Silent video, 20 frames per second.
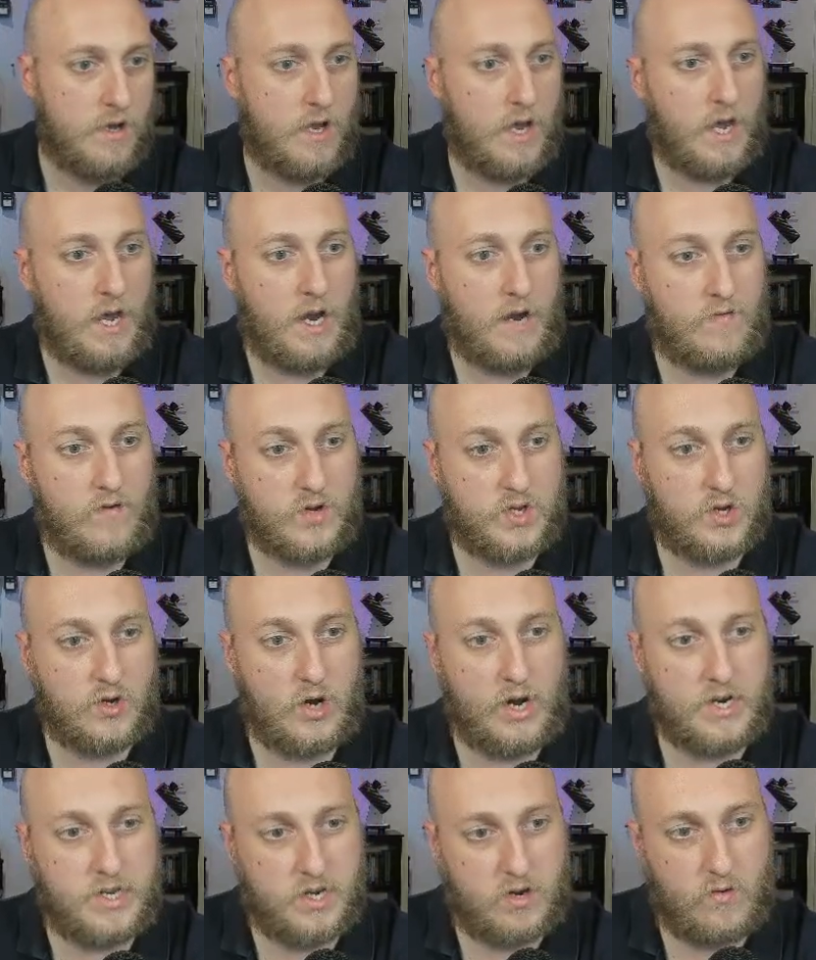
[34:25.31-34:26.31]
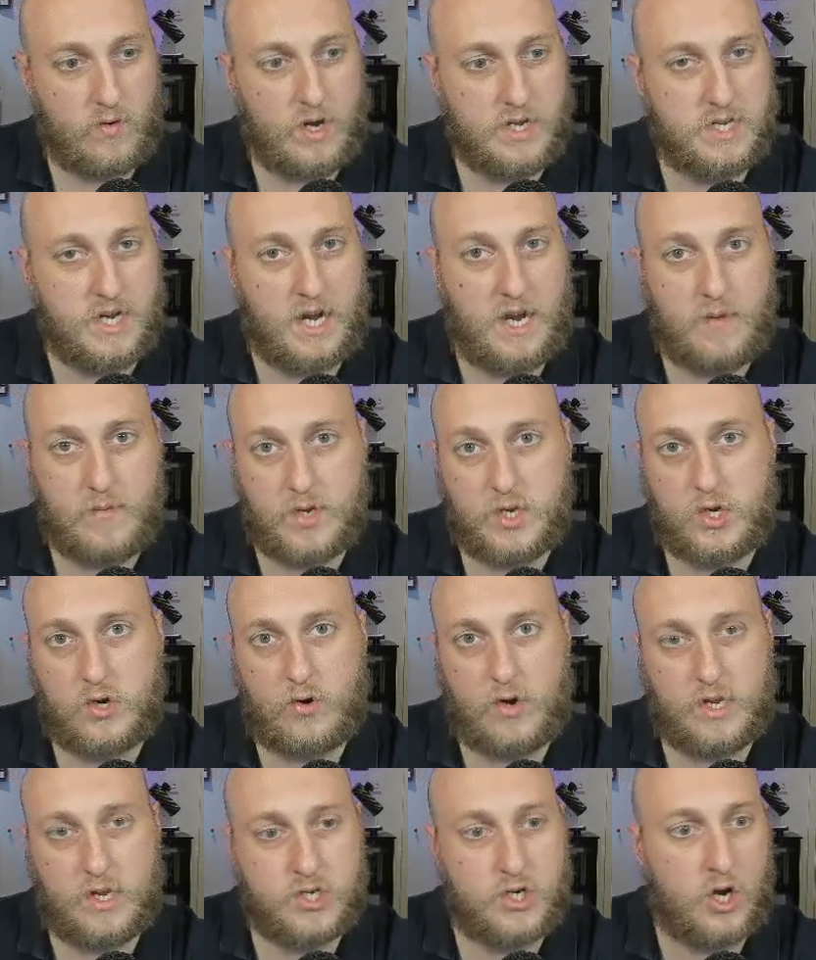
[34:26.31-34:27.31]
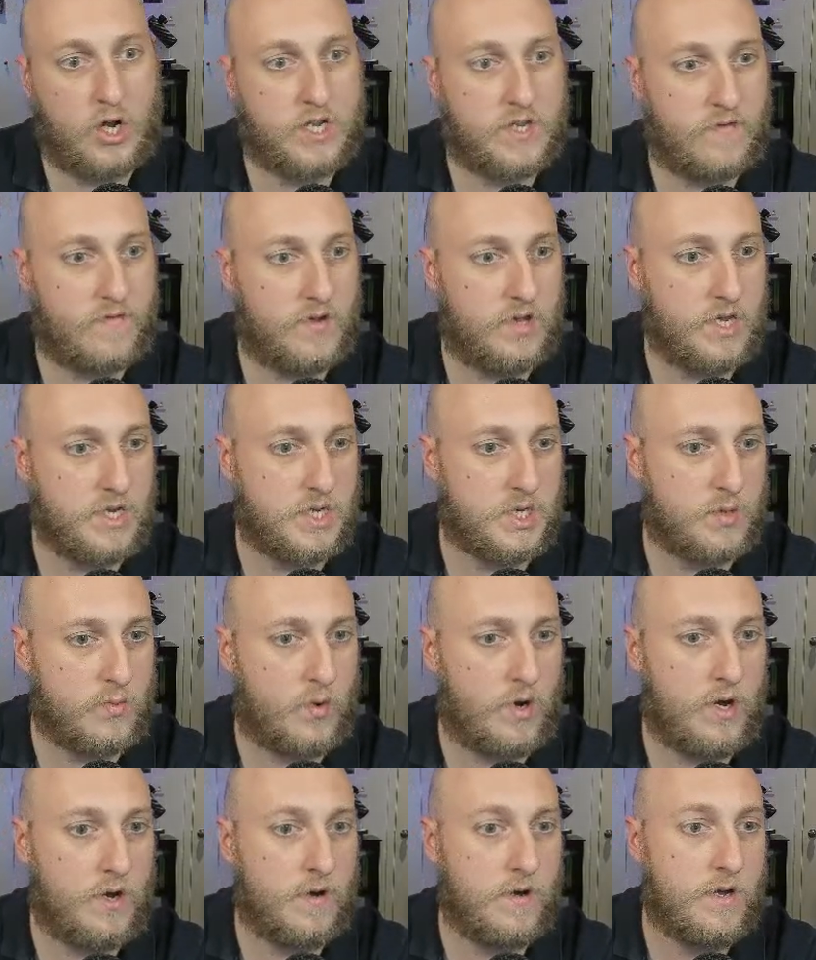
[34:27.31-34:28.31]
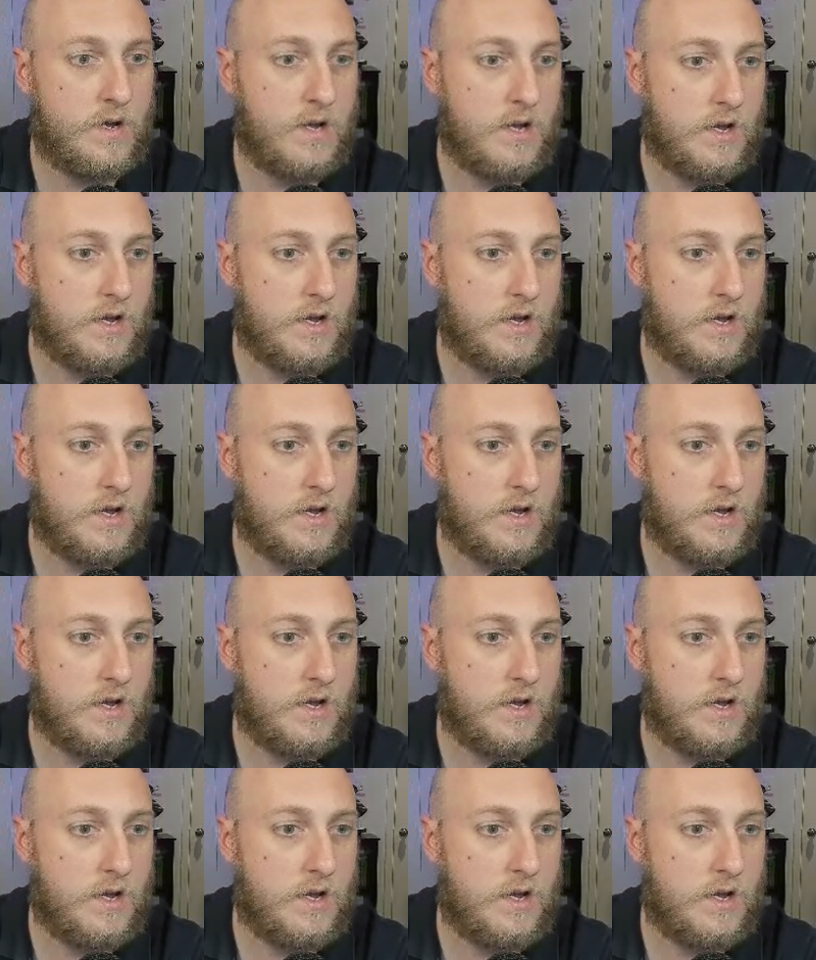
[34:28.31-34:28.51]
And I've also got it to create dynamic screenshots for these as well.